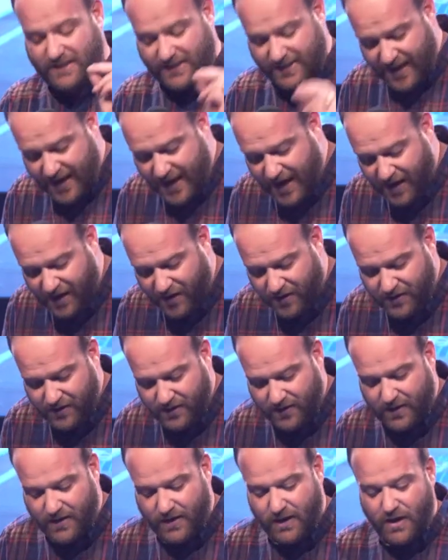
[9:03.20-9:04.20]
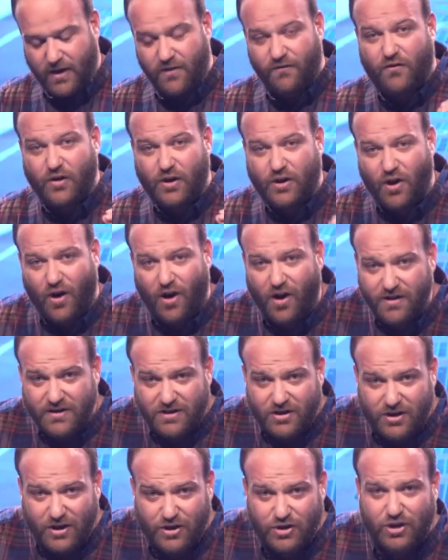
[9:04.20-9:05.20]
down for God
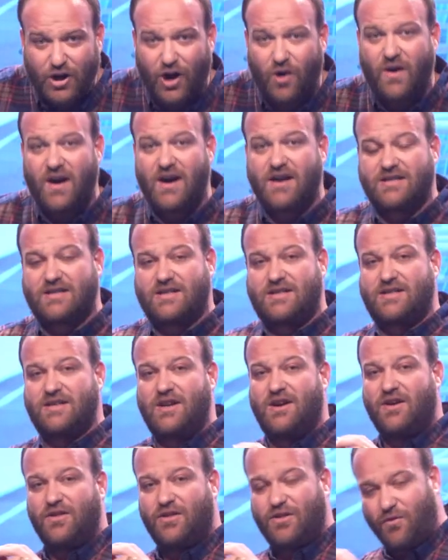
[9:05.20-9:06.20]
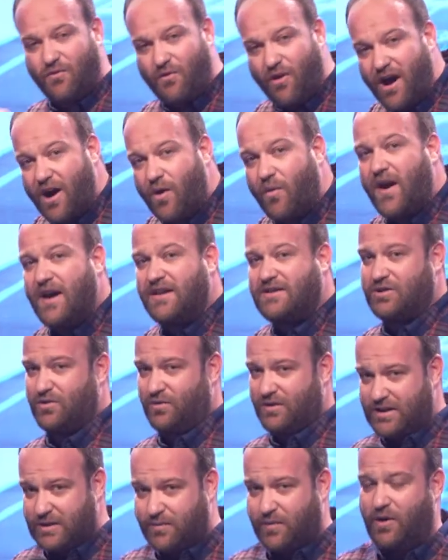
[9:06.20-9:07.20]
to show us the right way to
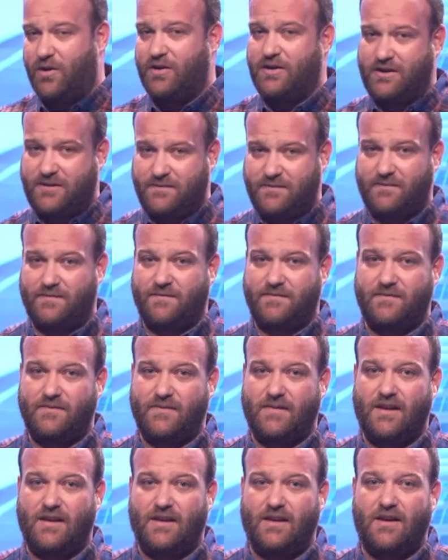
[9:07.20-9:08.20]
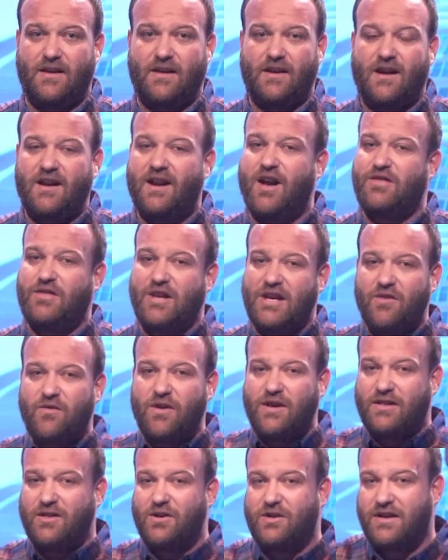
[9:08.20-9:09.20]
respond. And I think if
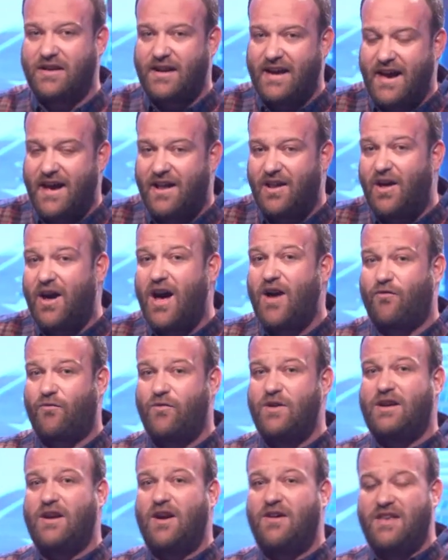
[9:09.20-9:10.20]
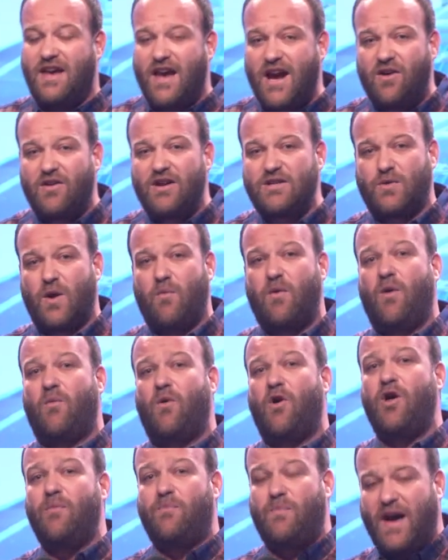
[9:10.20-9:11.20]
we look at our life and we go the areas where we
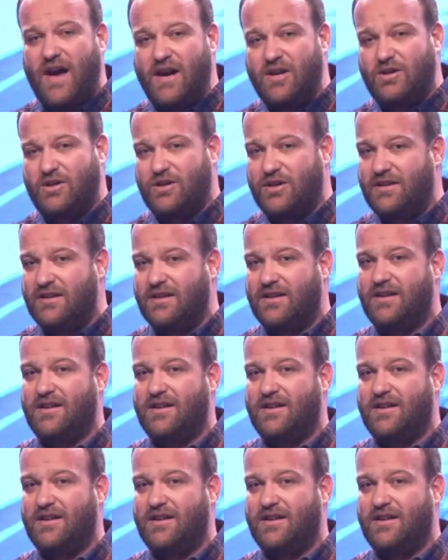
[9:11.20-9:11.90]
weren't patient,